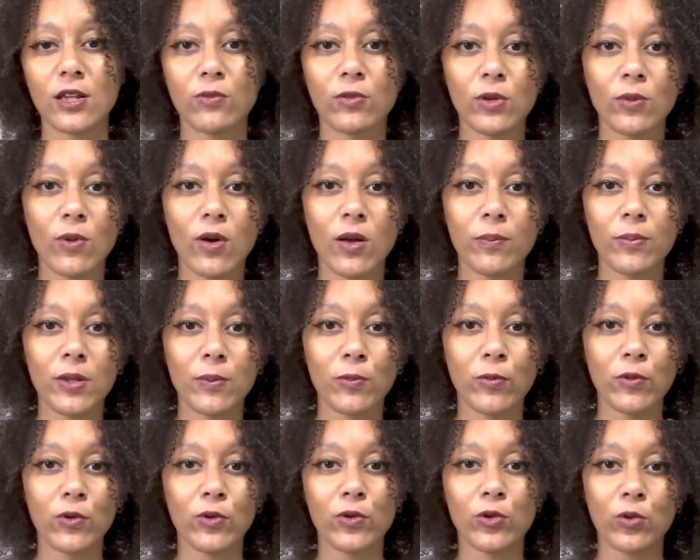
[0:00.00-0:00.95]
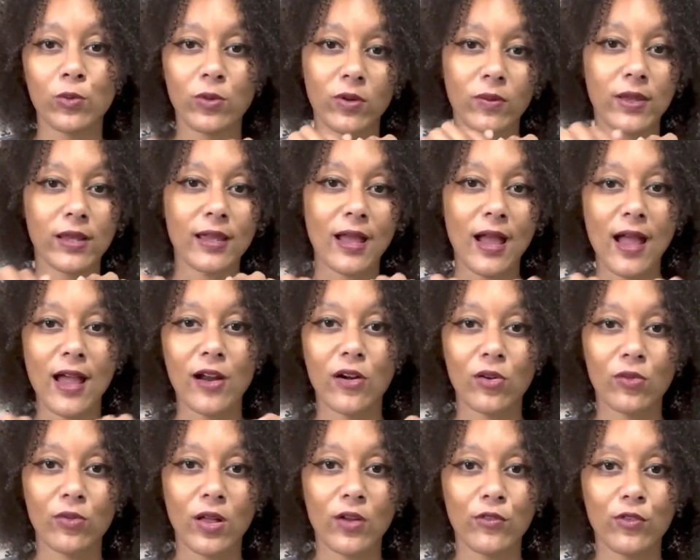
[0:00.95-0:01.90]
we want people who are like at our
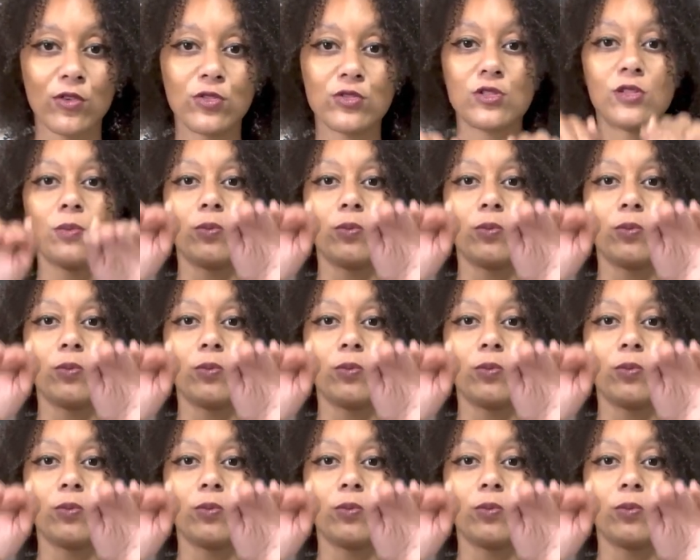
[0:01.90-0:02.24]
level to